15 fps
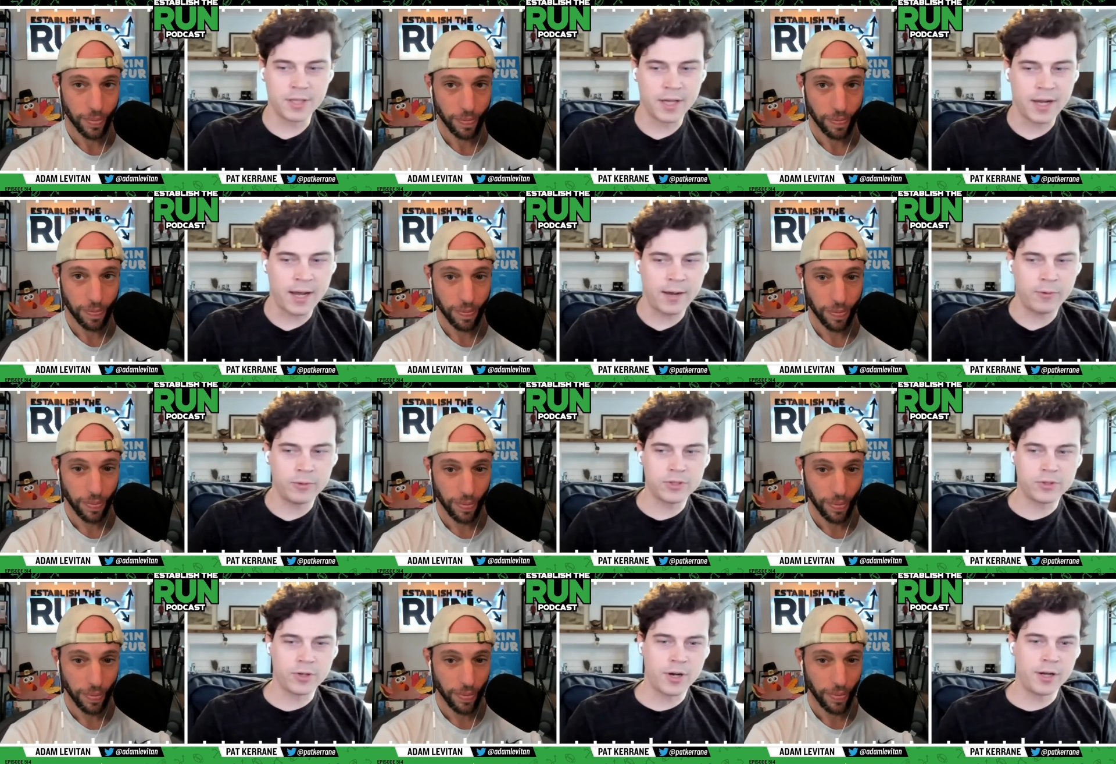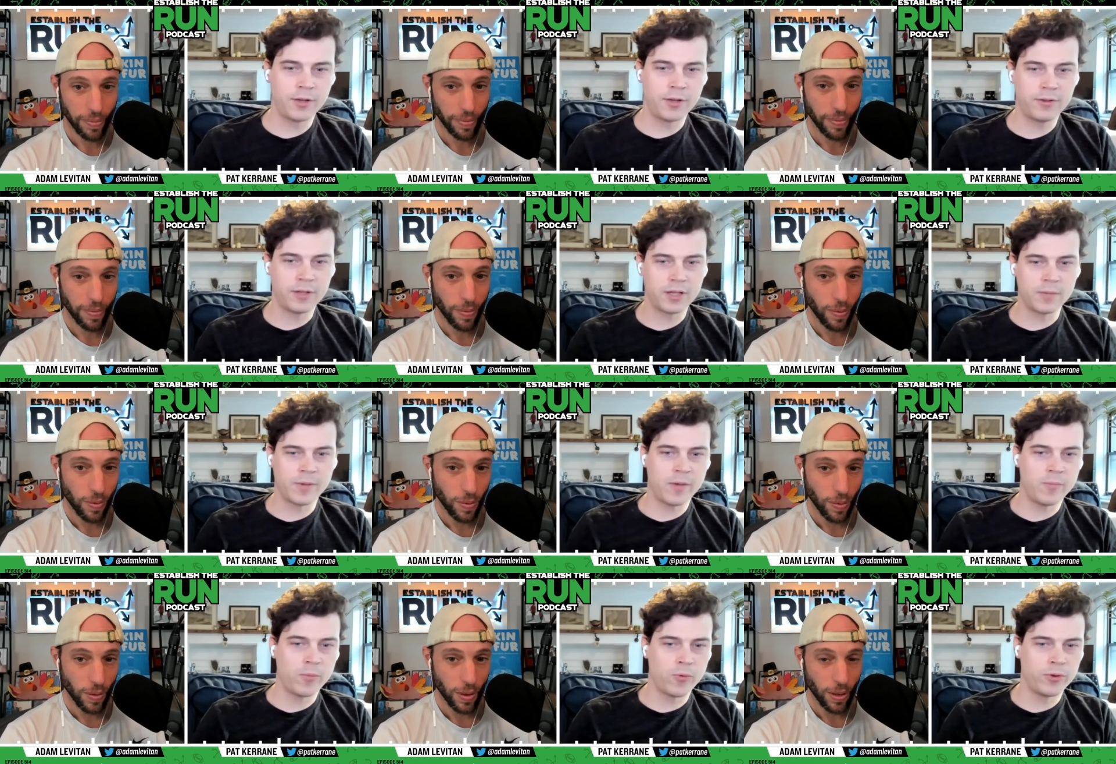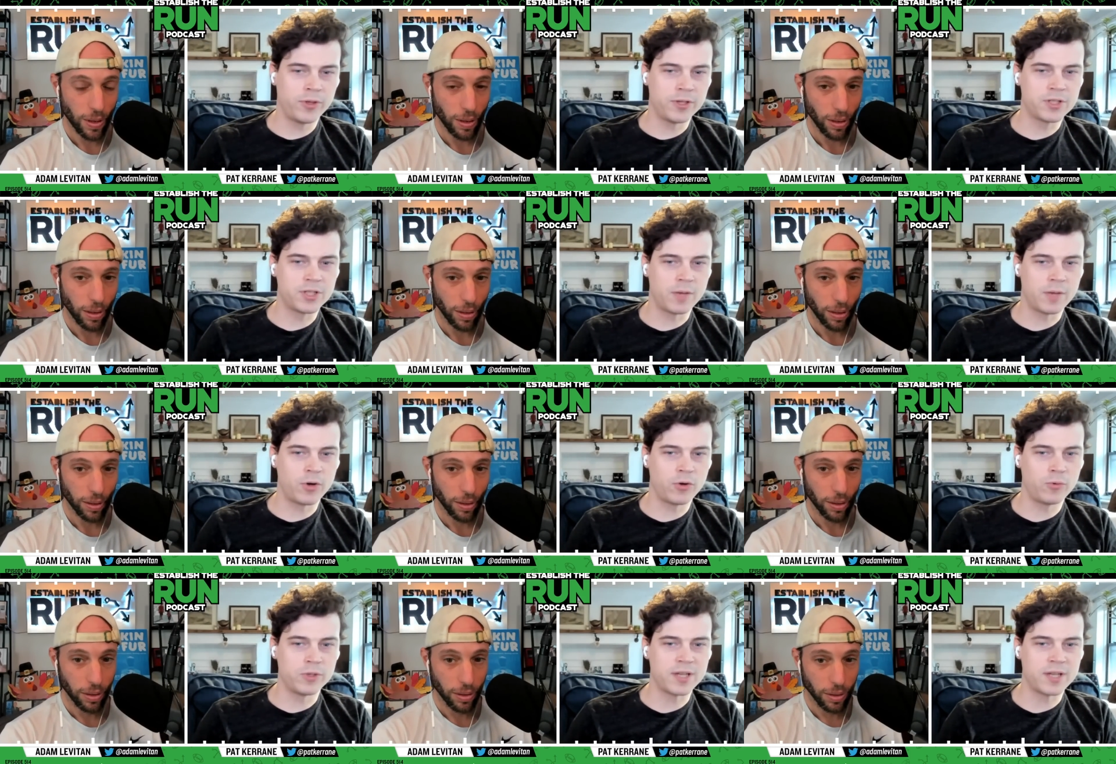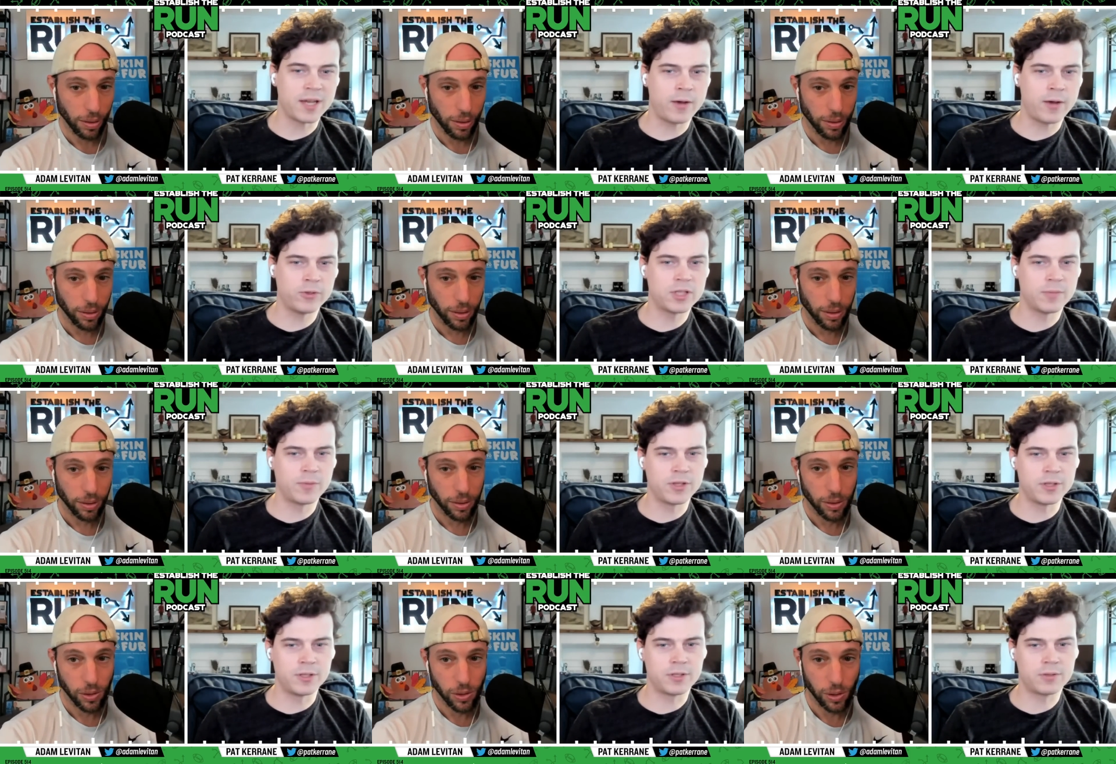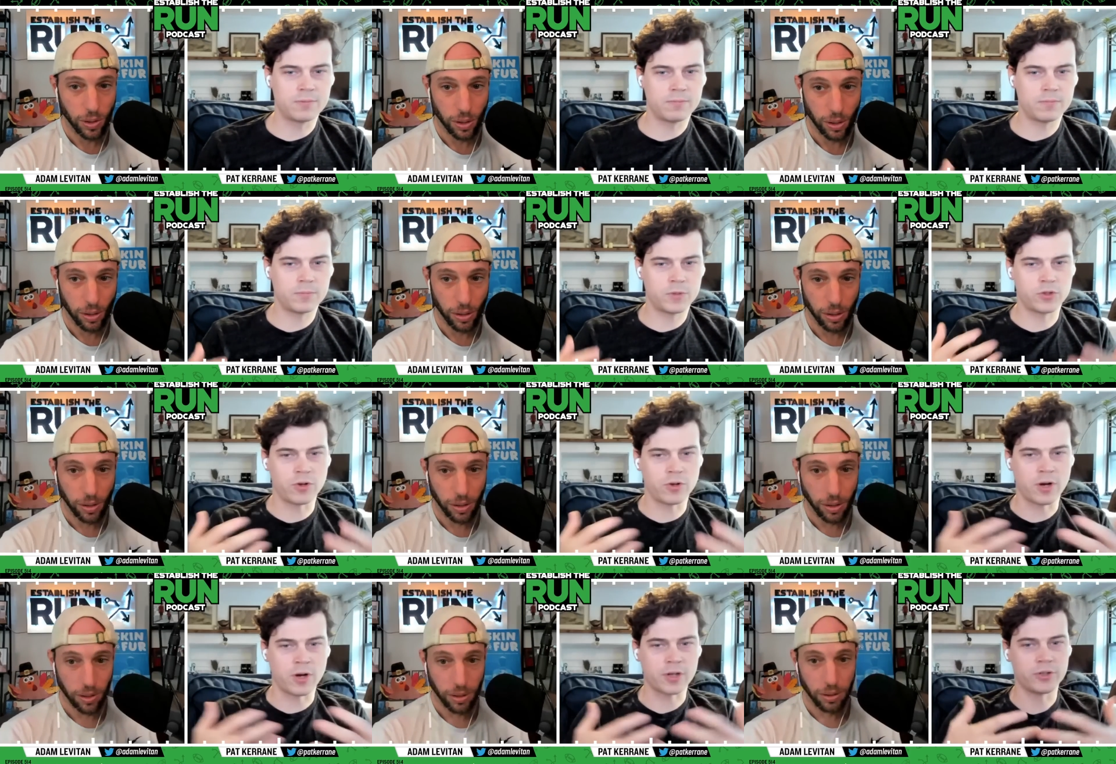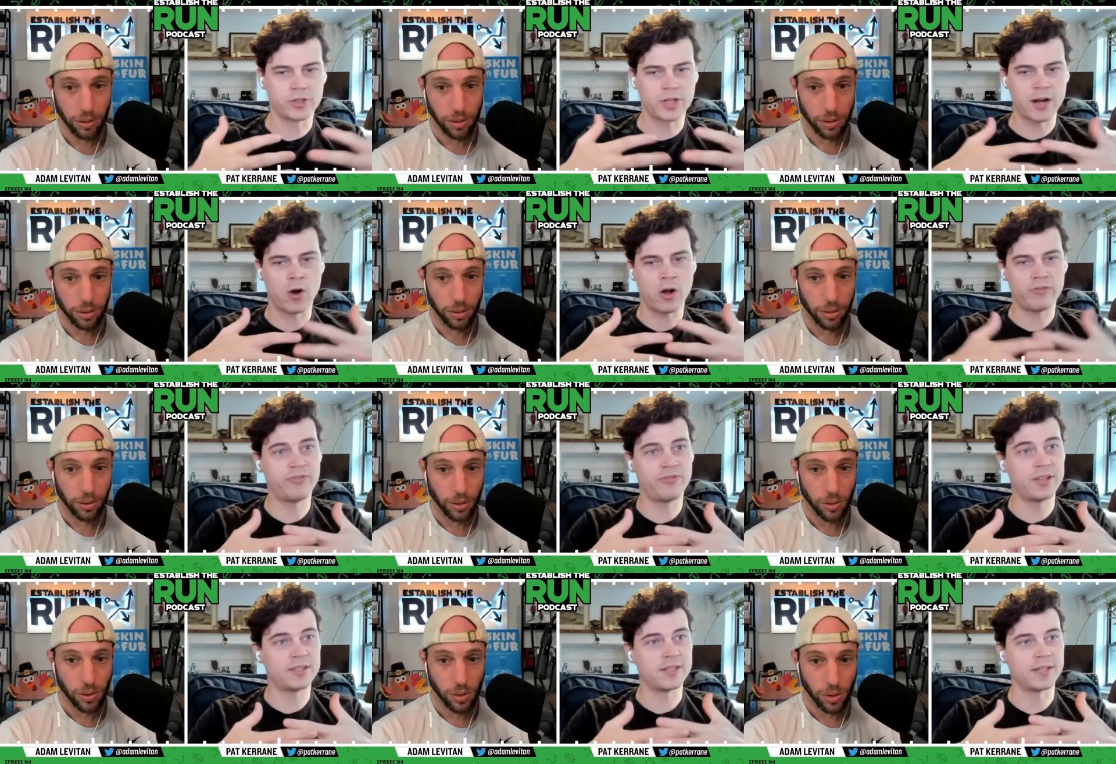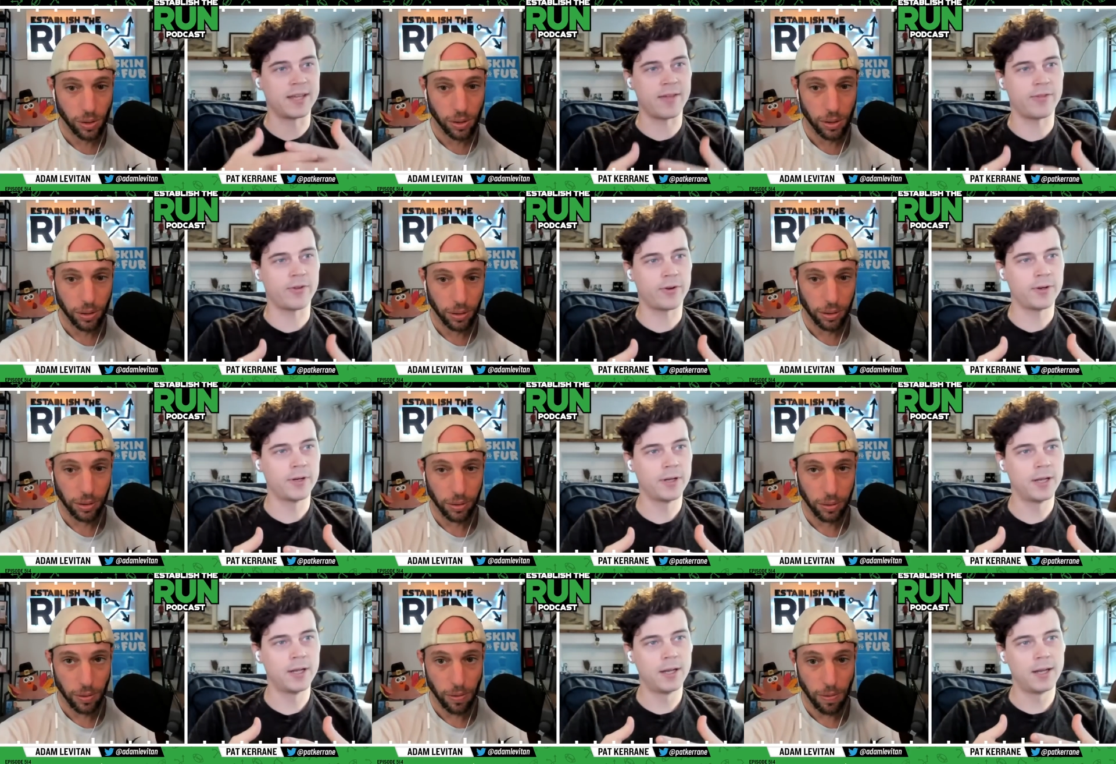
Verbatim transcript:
Speaker 1: that I was trying to think about more this summer was how some of these structures kind of all fit together.